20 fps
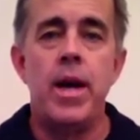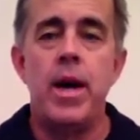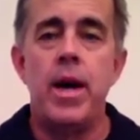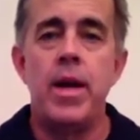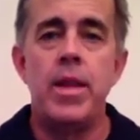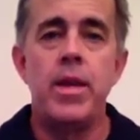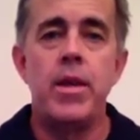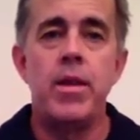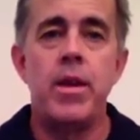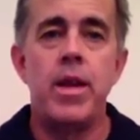On
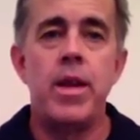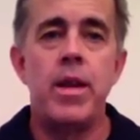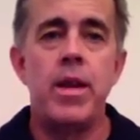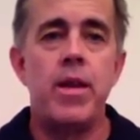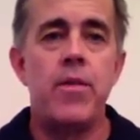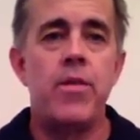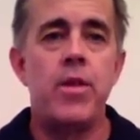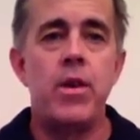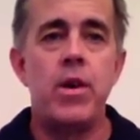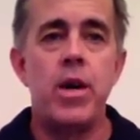the other hand,
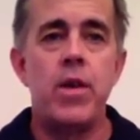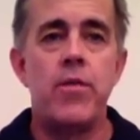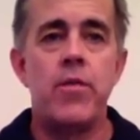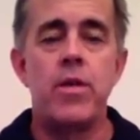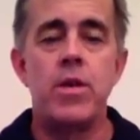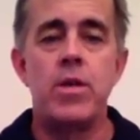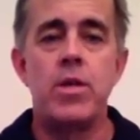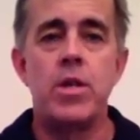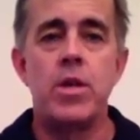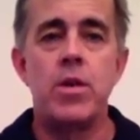if the offer
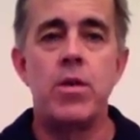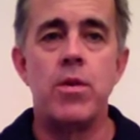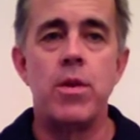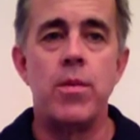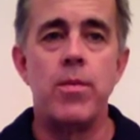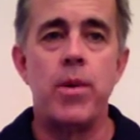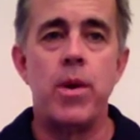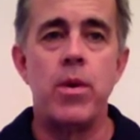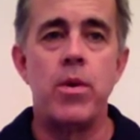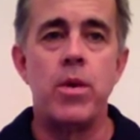is clearly
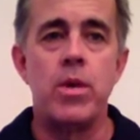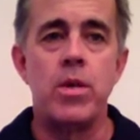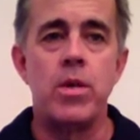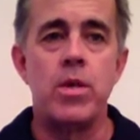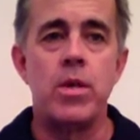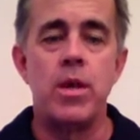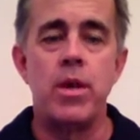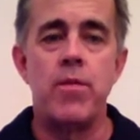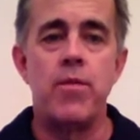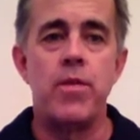
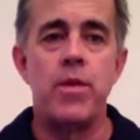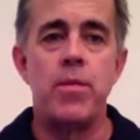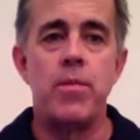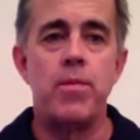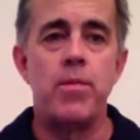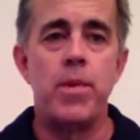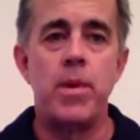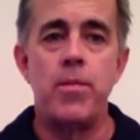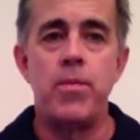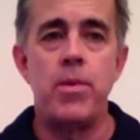bogus, if the
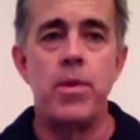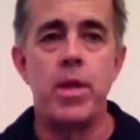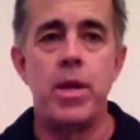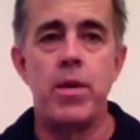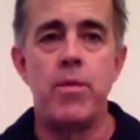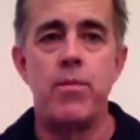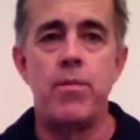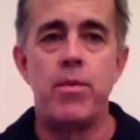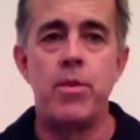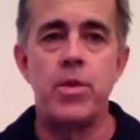people that
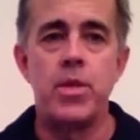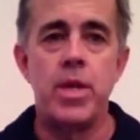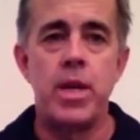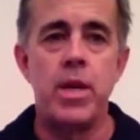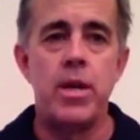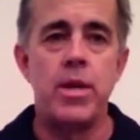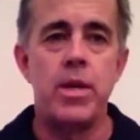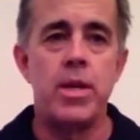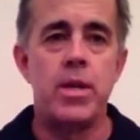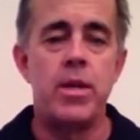have
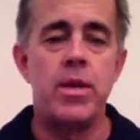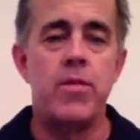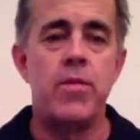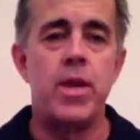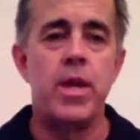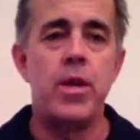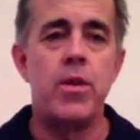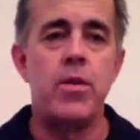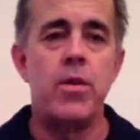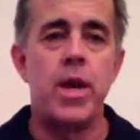presented it, if
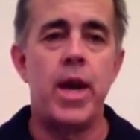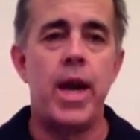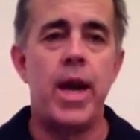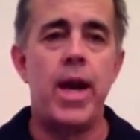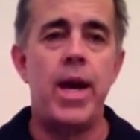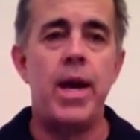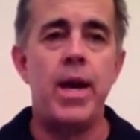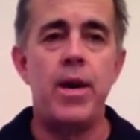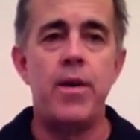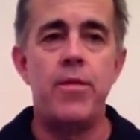they don't
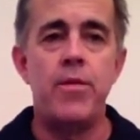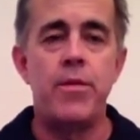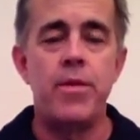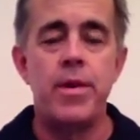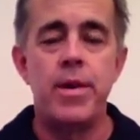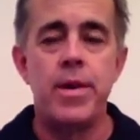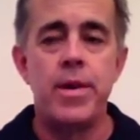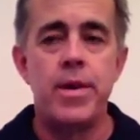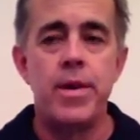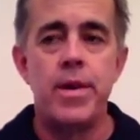have,
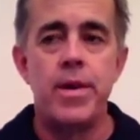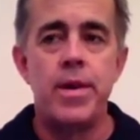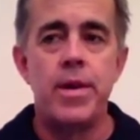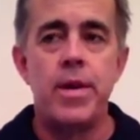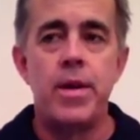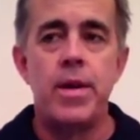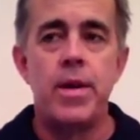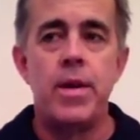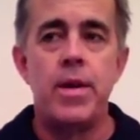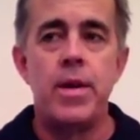
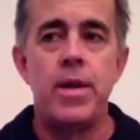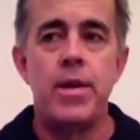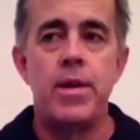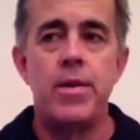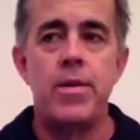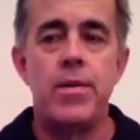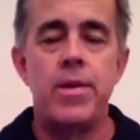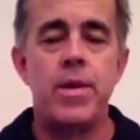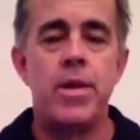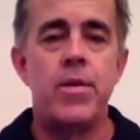
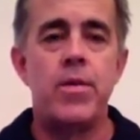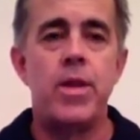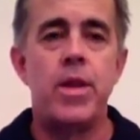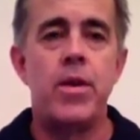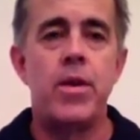they